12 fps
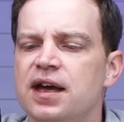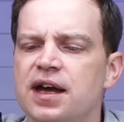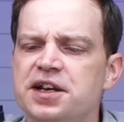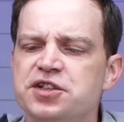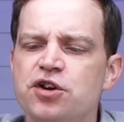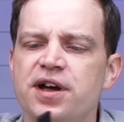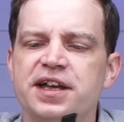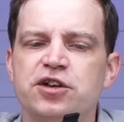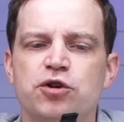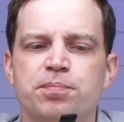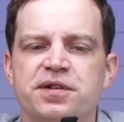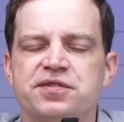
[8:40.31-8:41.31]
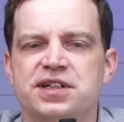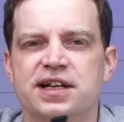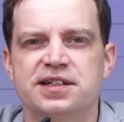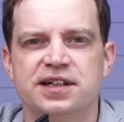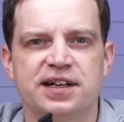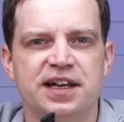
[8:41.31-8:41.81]
And it's got a couple of
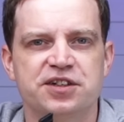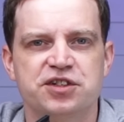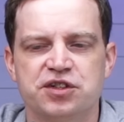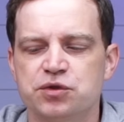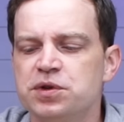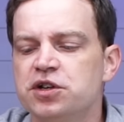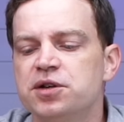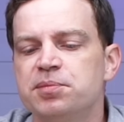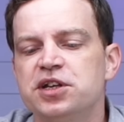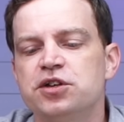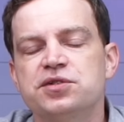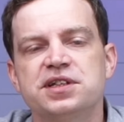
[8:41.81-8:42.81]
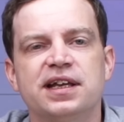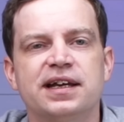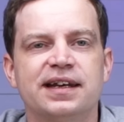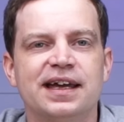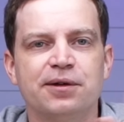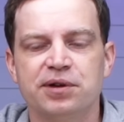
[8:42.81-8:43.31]
SATA connections. We're not going to be using
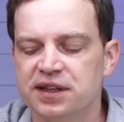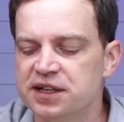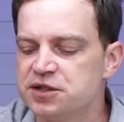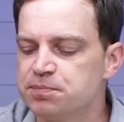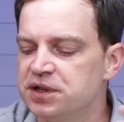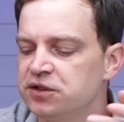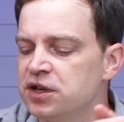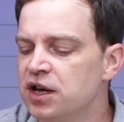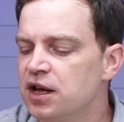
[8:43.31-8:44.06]
that now in this build.